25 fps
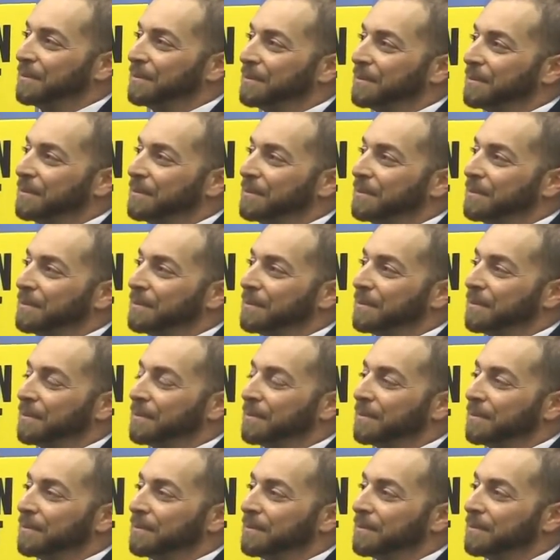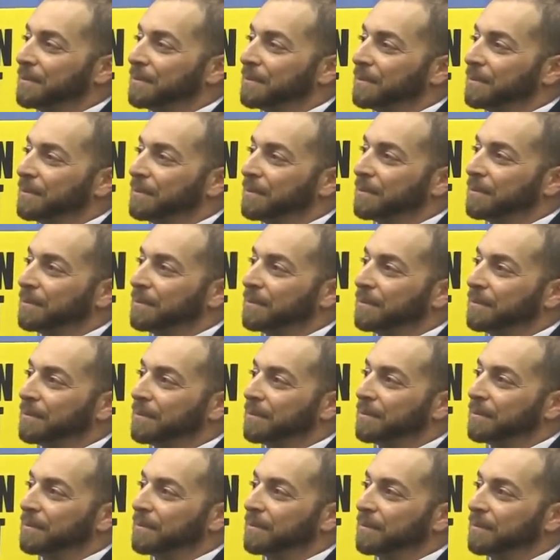
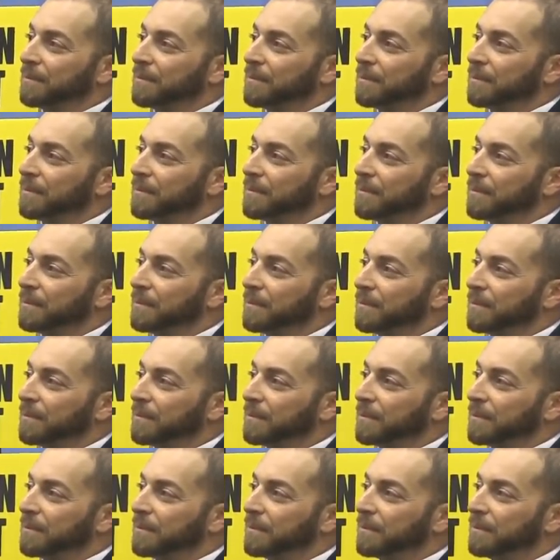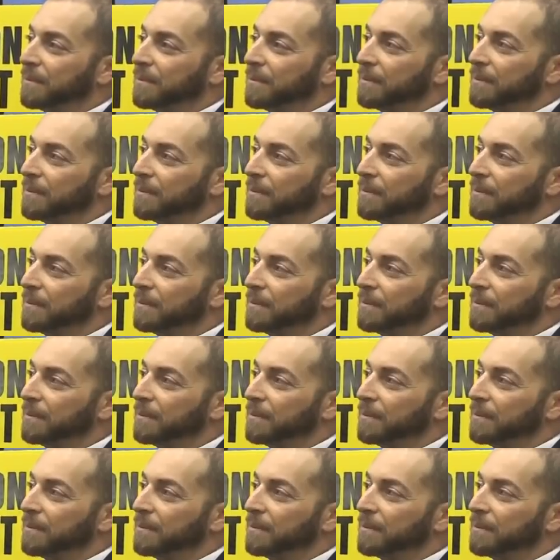(not speaking)